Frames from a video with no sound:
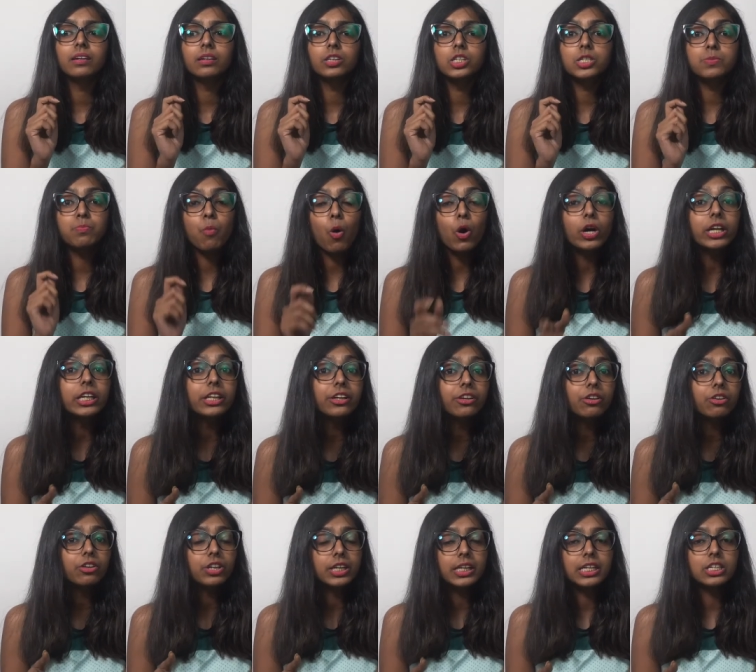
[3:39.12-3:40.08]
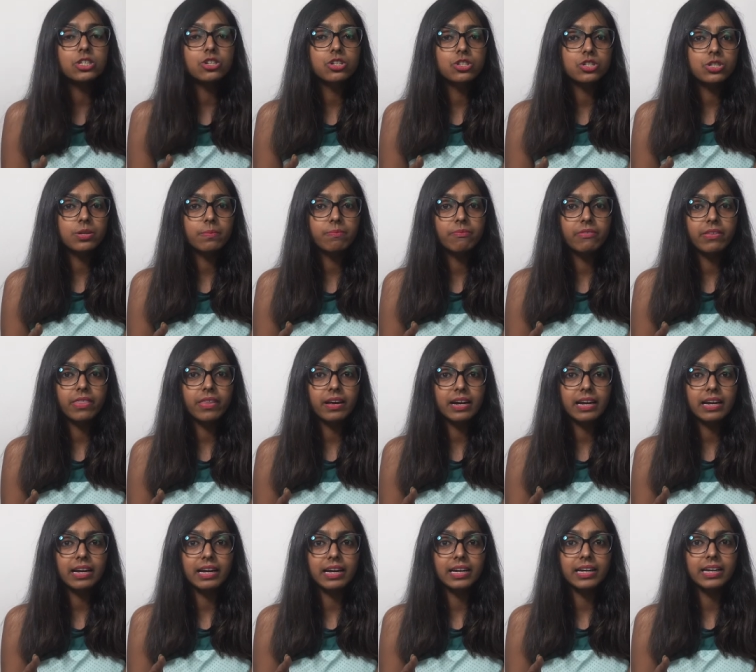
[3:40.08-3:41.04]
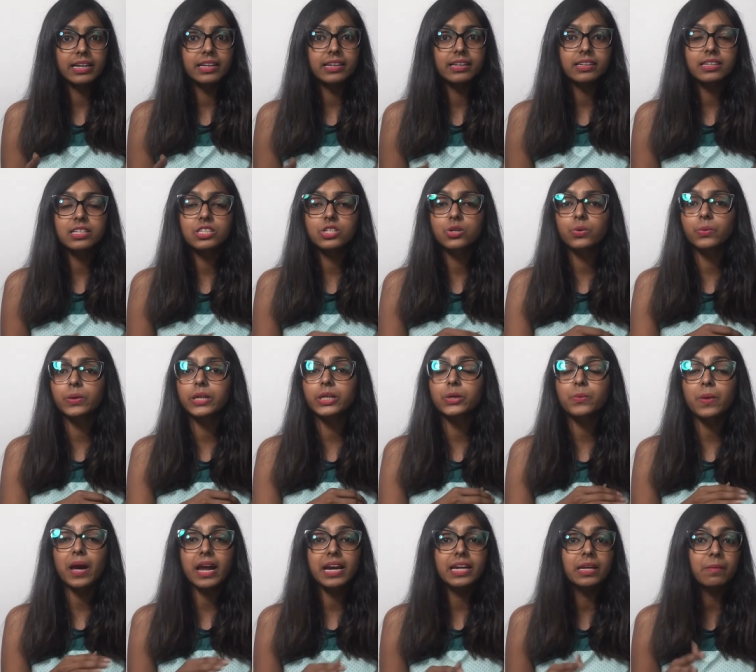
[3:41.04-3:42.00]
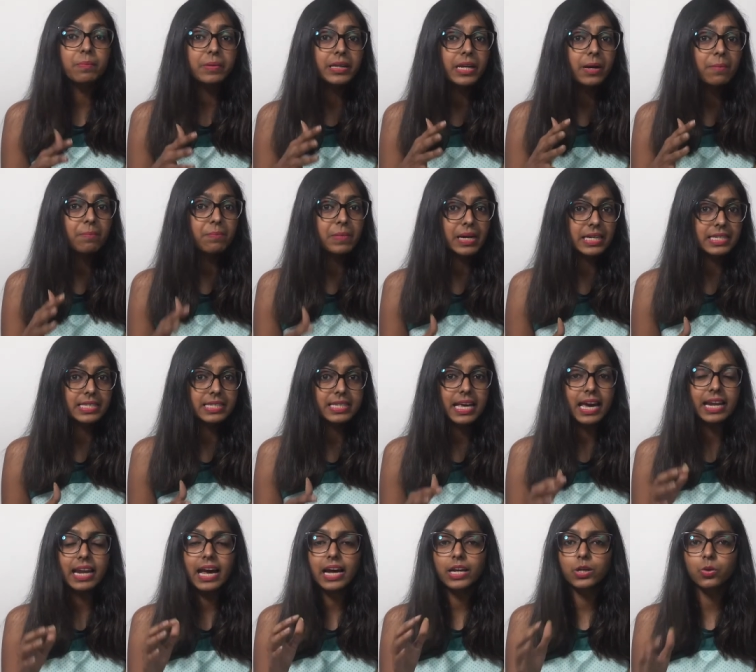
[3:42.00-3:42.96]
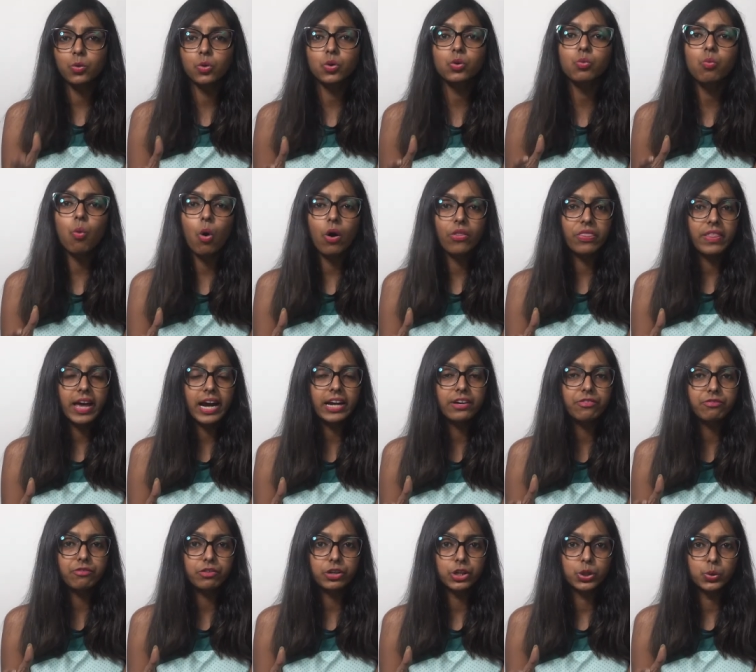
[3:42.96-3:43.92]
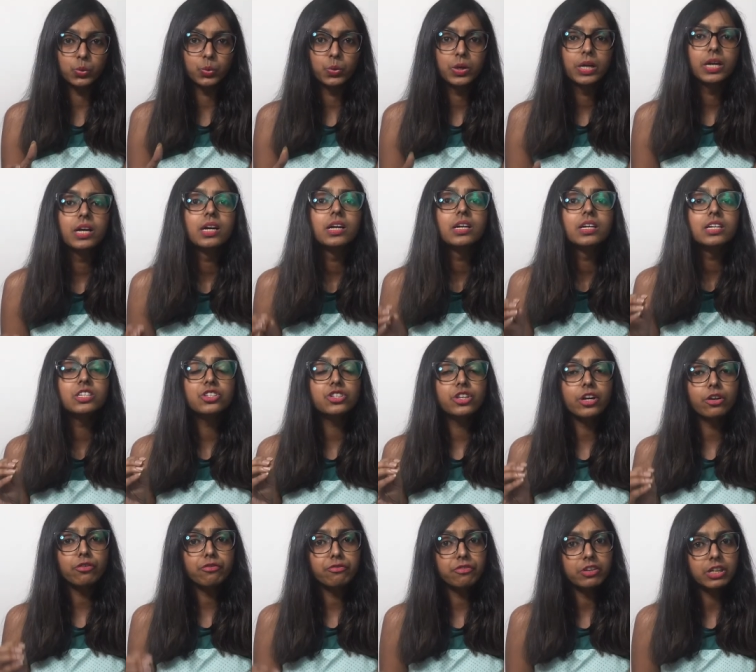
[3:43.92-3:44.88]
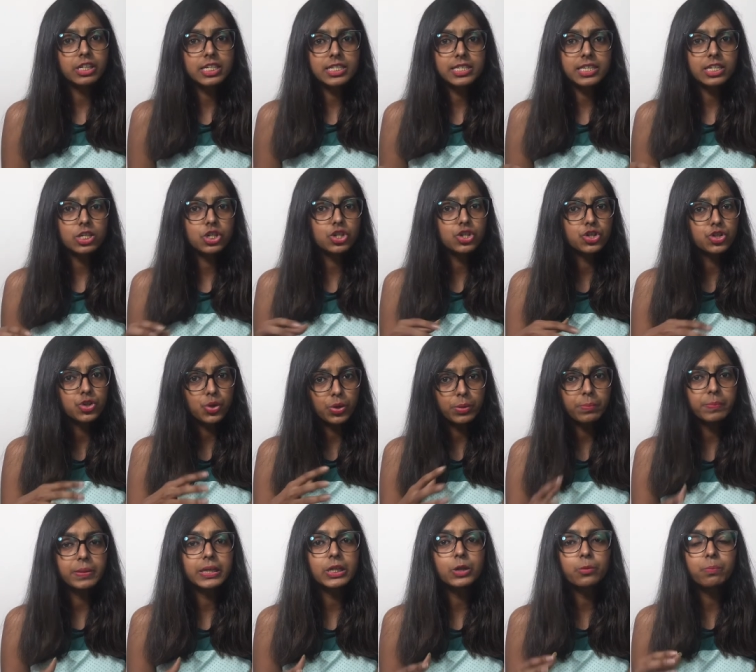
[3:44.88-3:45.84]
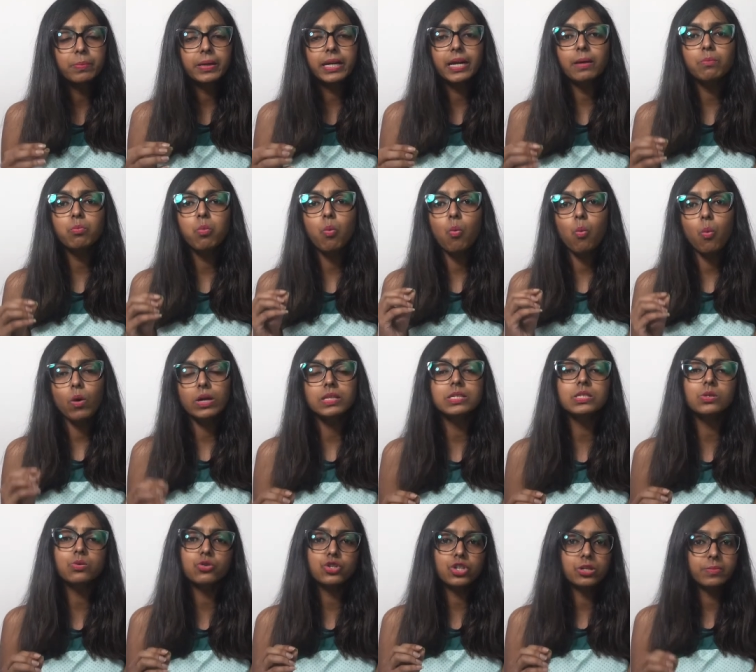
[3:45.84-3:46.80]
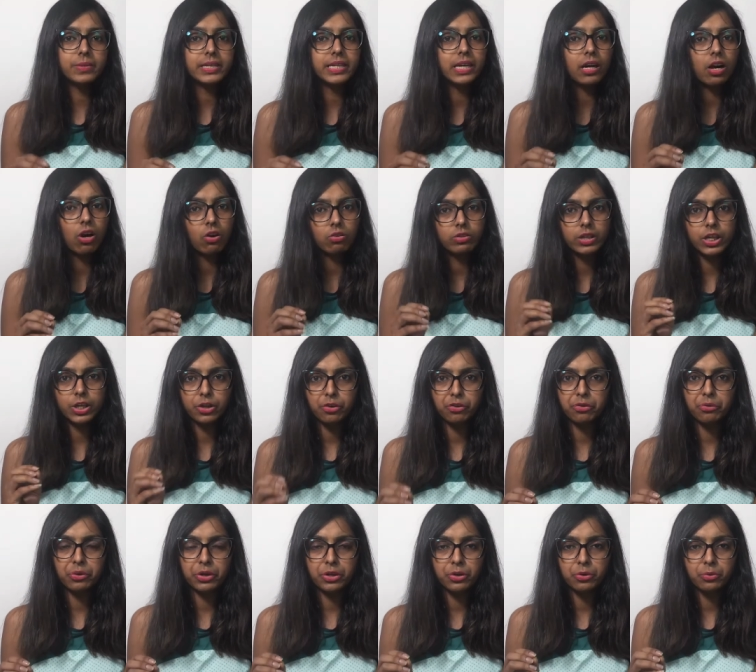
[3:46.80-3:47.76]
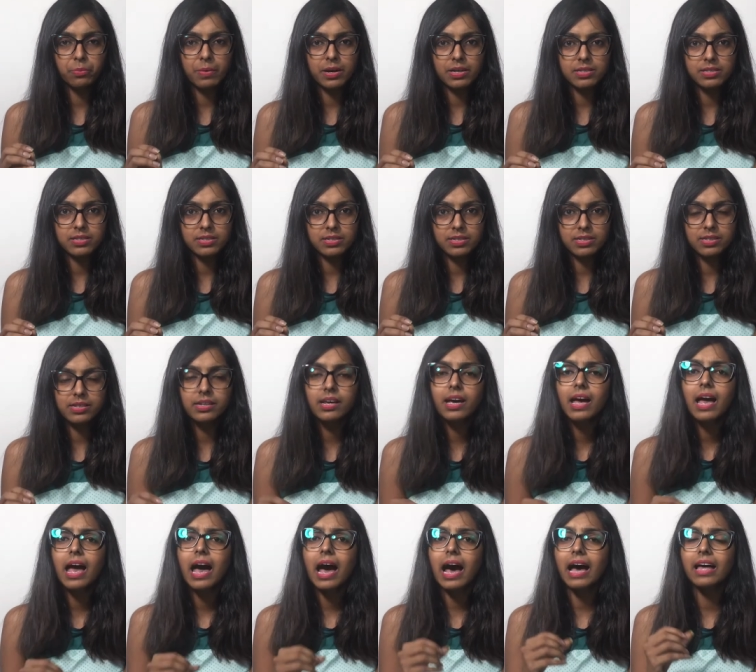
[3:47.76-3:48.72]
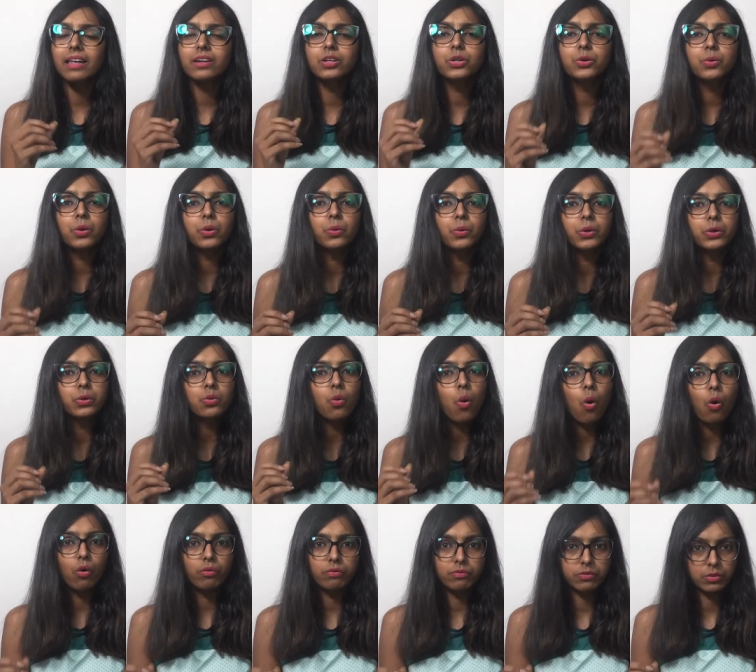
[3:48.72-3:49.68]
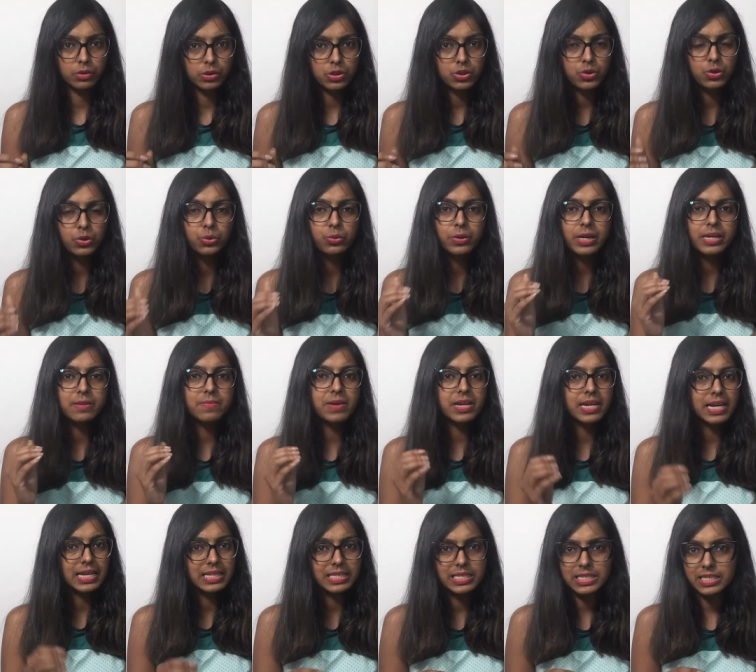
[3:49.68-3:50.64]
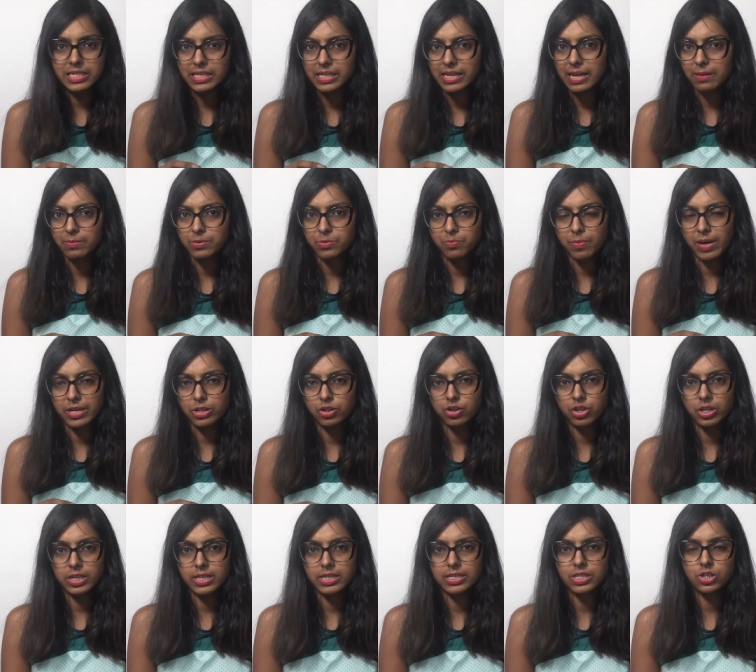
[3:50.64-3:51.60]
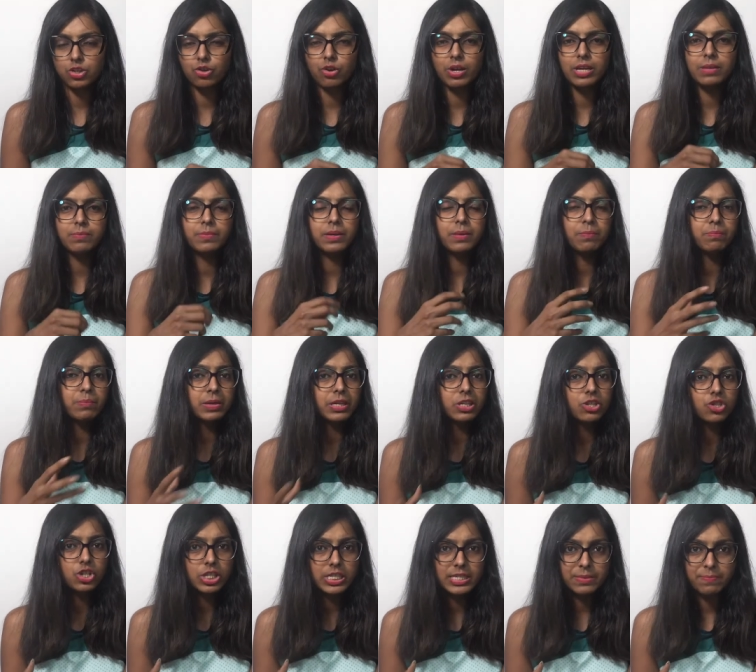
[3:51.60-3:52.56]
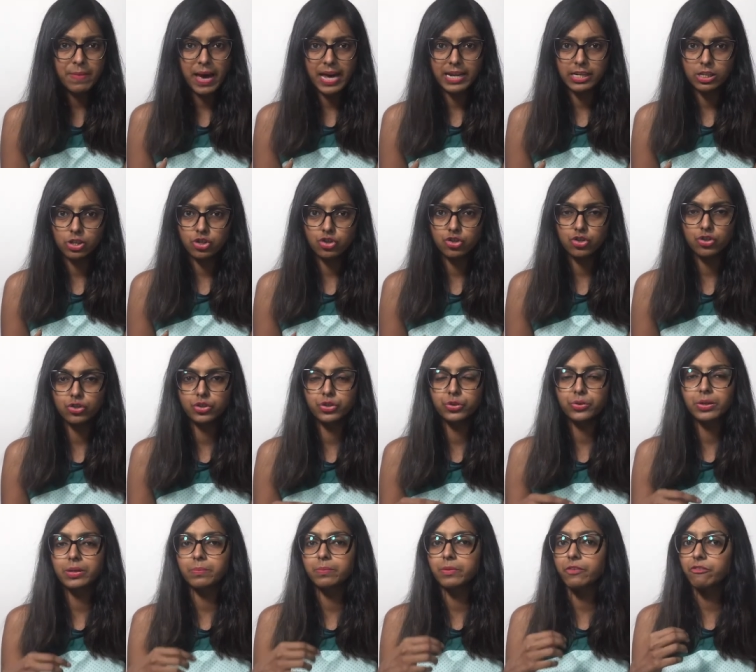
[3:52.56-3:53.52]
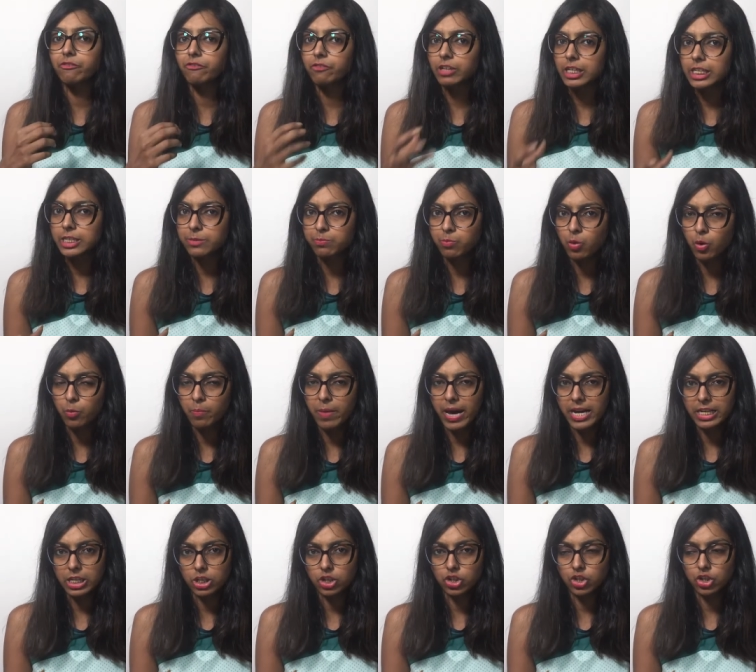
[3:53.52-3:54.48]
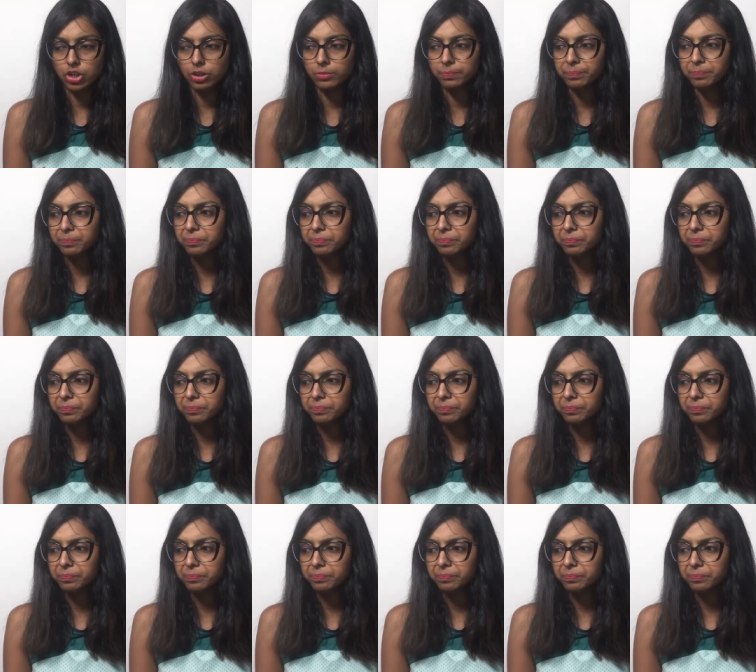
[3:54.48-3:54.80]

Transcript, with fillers: spoiling your relationship with the client and it's going to end up in a mess. And I don't want that for you. So the first thing should be to pick up one social media account that you're going to master in and you're going to offer. So you can be an Instagram specialist, you can be a Pinterest manager, you can be a Facebook manager,